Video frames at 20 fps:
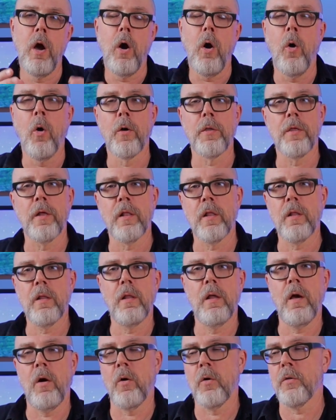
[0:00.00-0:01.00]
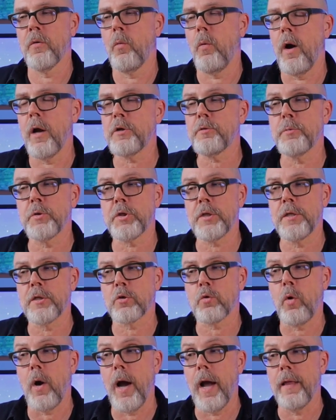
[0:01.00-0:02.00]
or the washing machine is
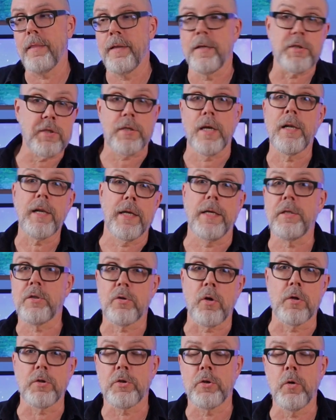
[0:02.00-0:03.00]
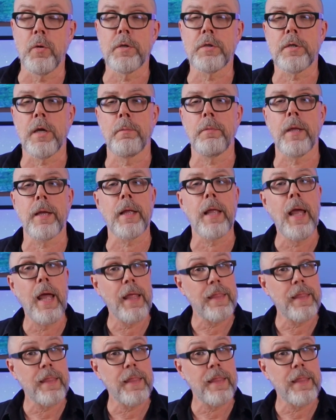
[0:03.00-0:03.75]
quiet and then suddenly starts doing something,